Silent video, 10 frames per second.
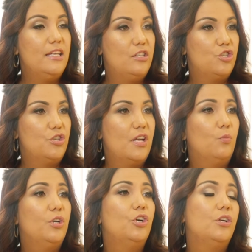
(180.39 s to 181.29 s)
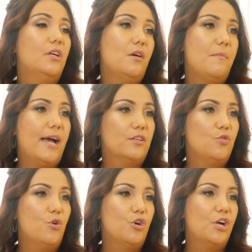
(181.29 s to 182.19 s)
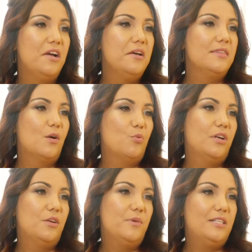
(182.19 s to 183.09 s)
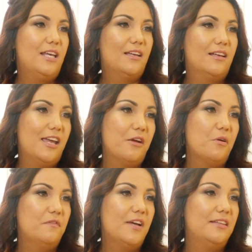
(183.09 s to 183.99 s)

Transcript: injured and we couldn't come back to work, that we're going to be taken care of,